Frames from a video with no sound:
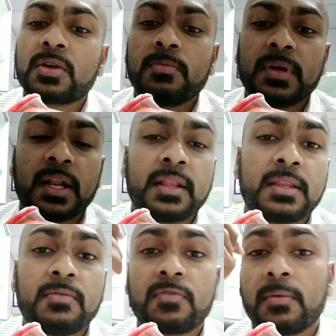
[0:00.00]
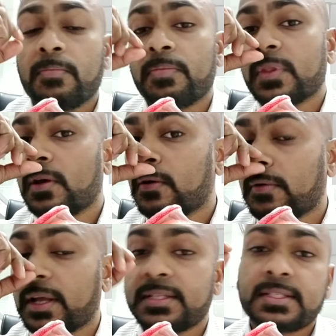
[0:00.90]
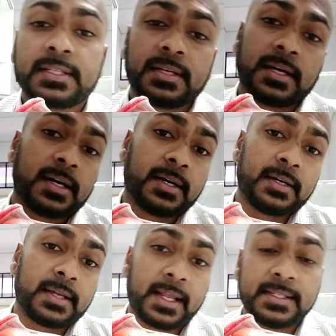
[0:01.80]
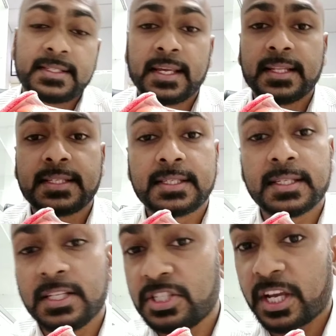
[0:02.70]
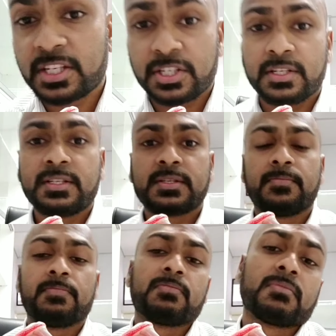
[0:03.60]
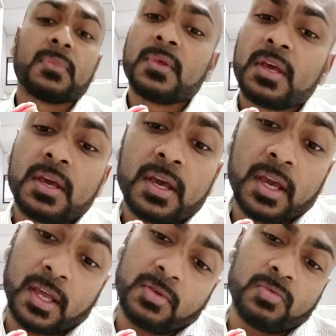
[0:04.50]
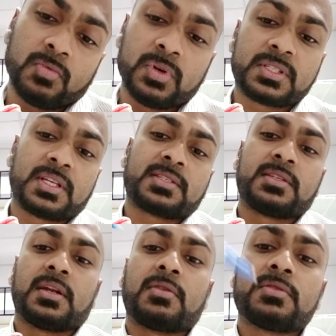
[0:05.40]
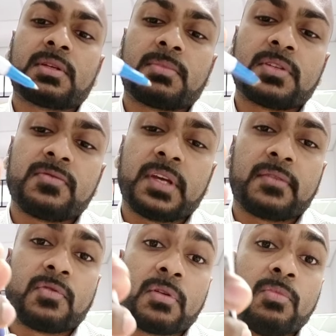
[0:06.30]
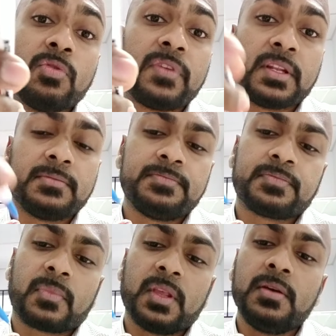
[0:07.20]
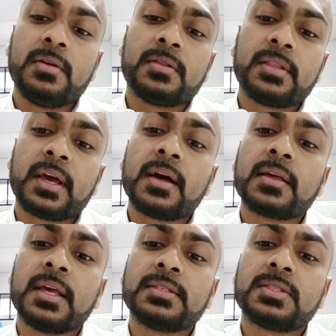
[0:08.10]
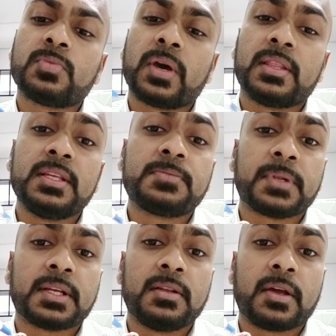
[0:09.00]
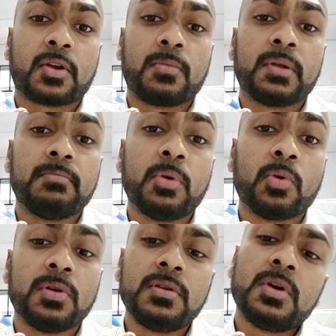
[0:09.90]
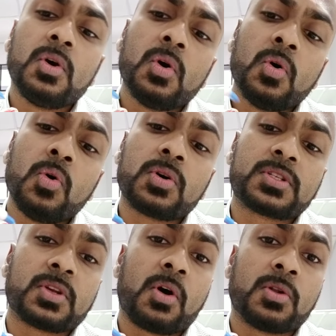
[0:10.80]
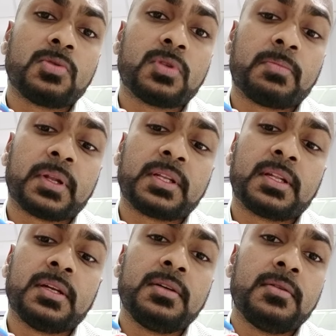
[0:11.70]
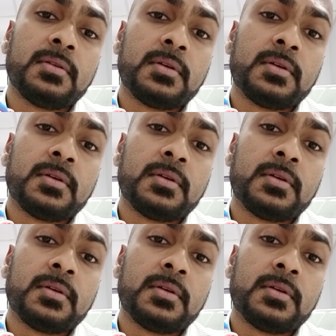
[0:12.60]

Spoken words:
could be anything from rest, NSAIDs, injections, and worst case scenario, sometimes we have to remove it. There are cases where this particular acromion bone hooks onto the particular